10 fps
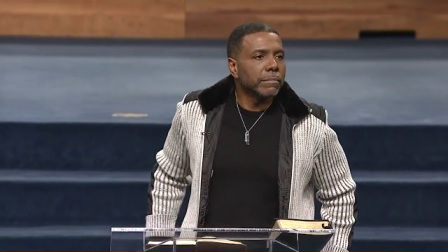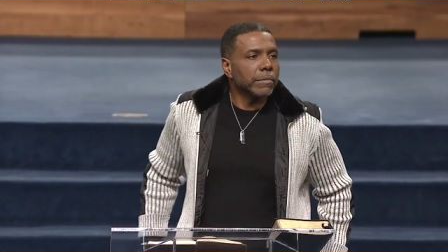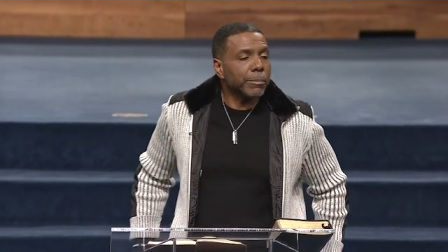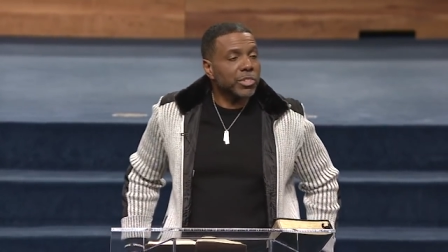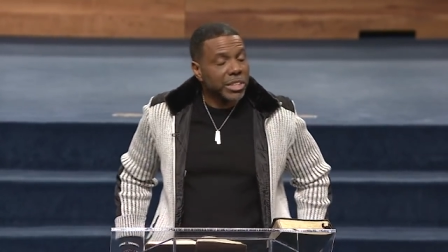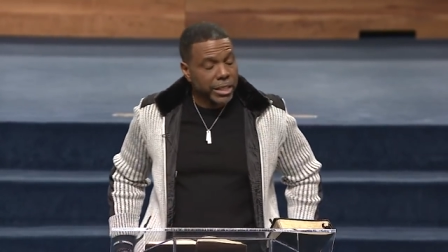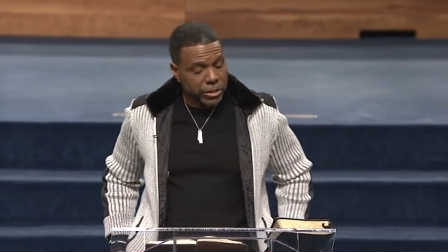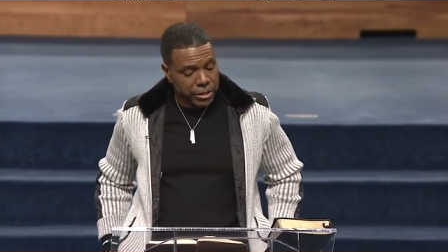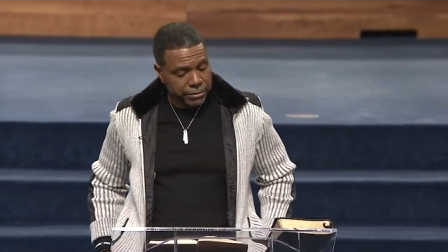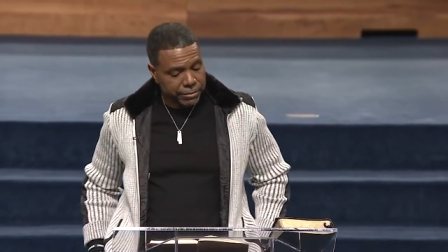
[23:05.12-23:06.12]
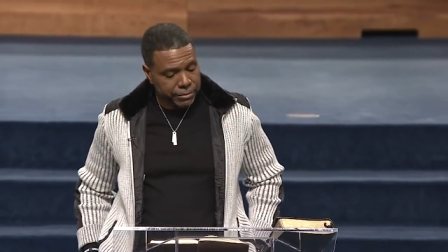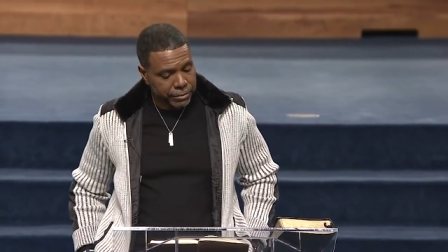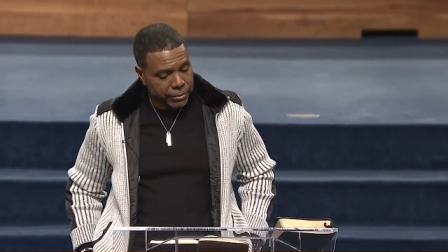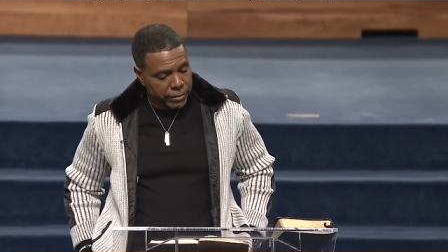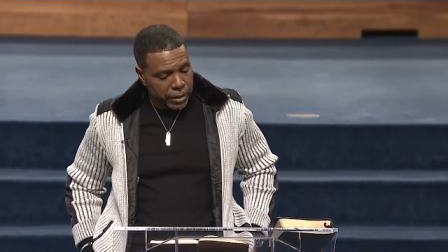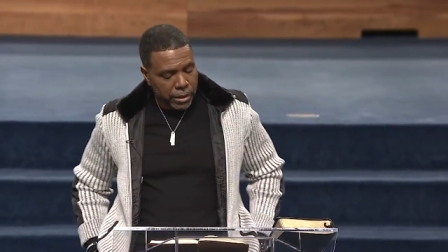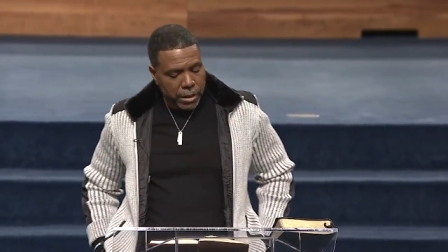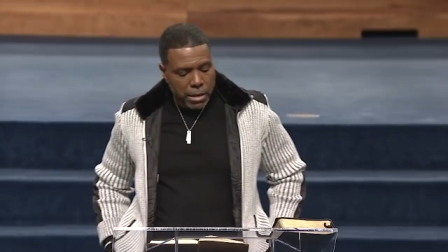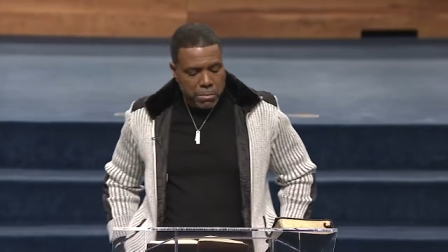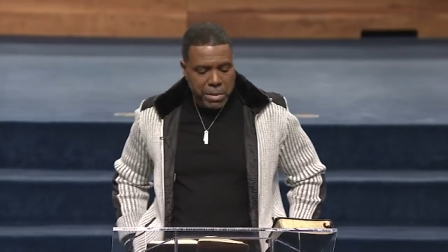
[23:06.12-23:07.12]
Number six,
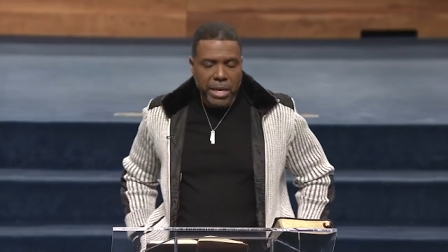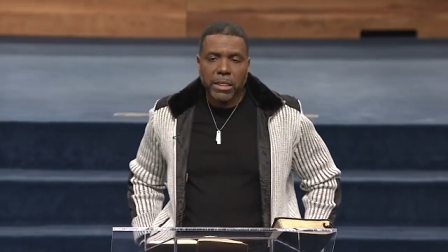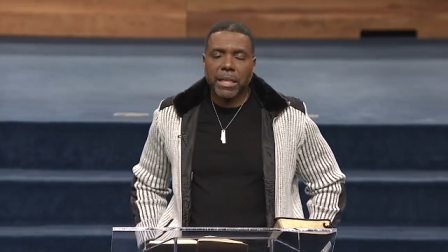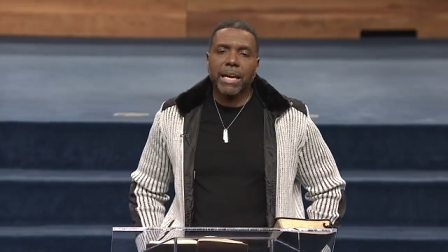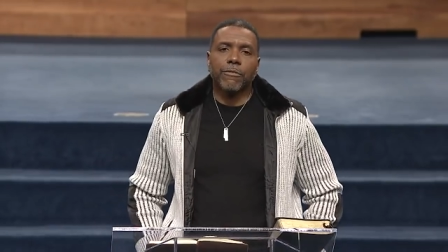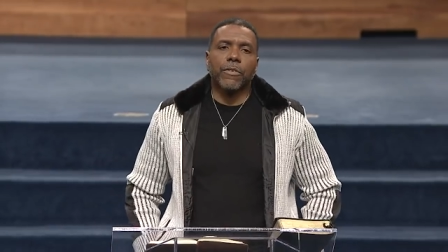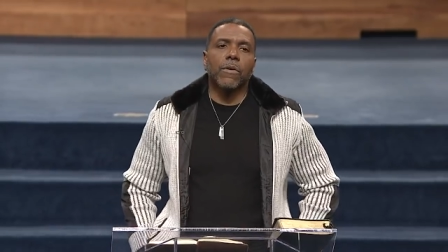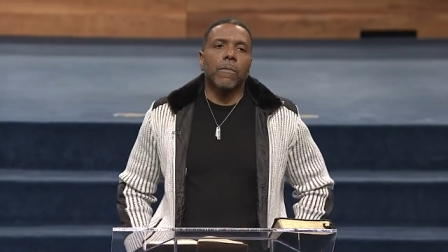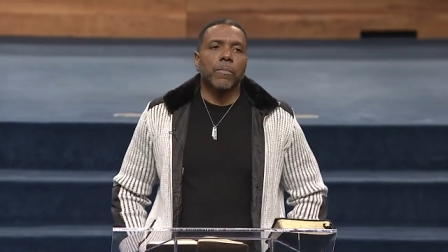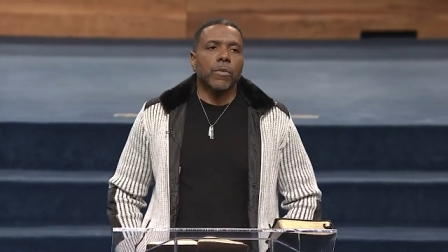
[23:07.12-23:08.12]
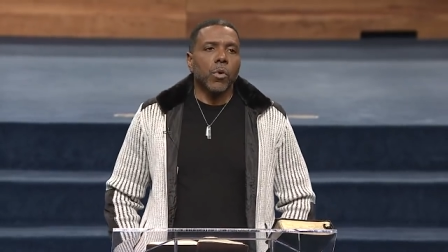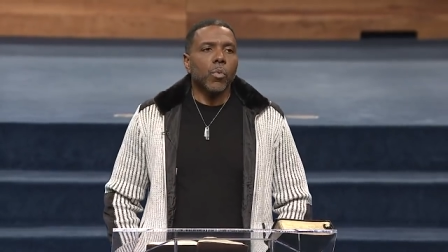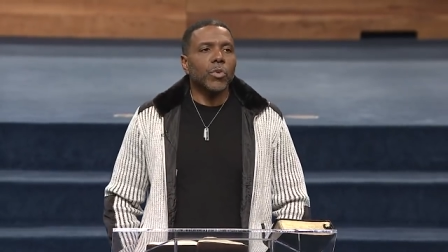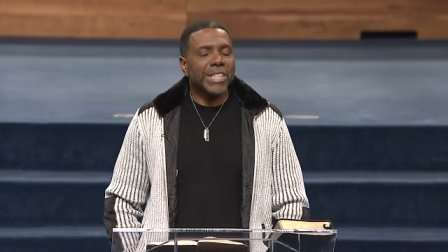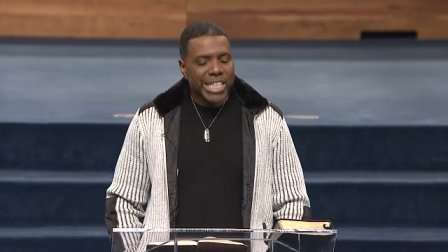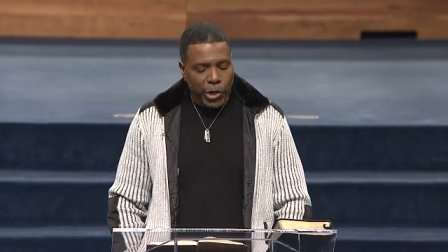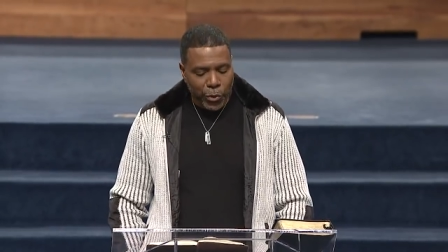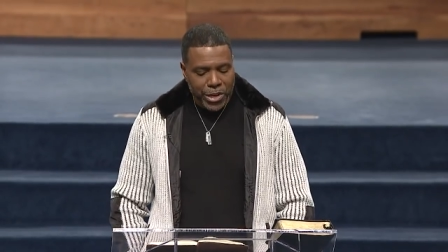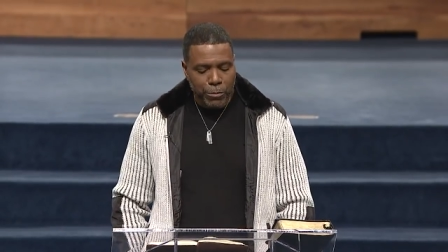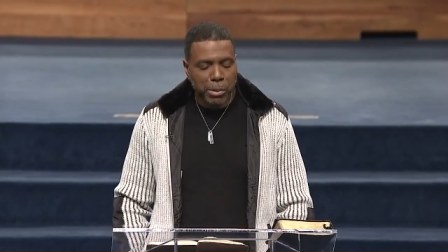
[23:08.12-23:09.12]
being thankful will
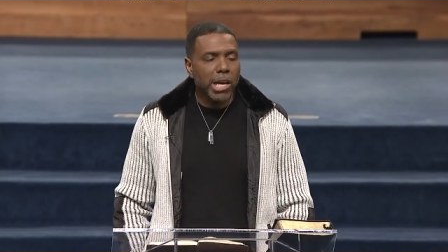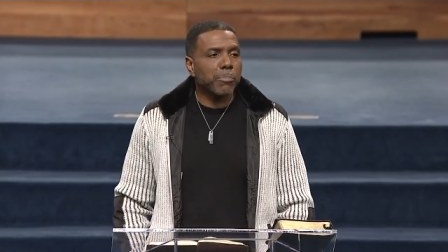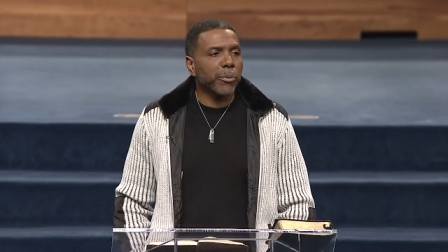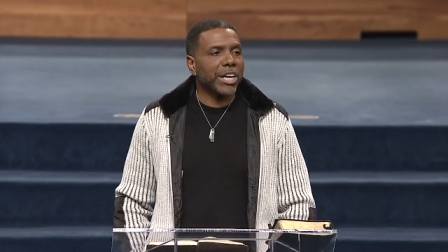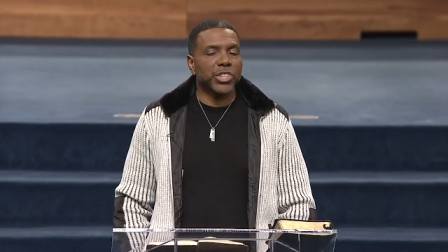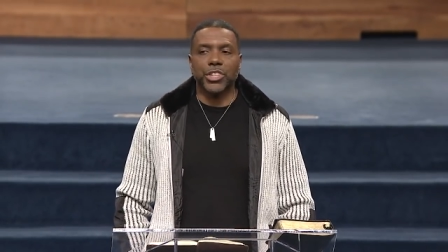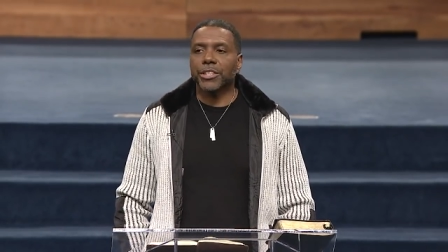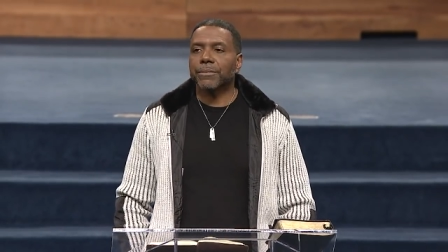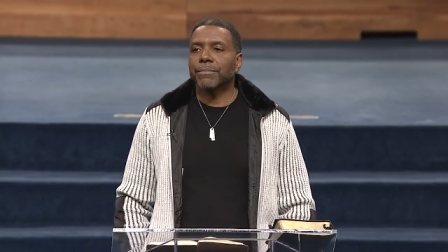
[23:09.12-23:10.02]
decrease blood pressure.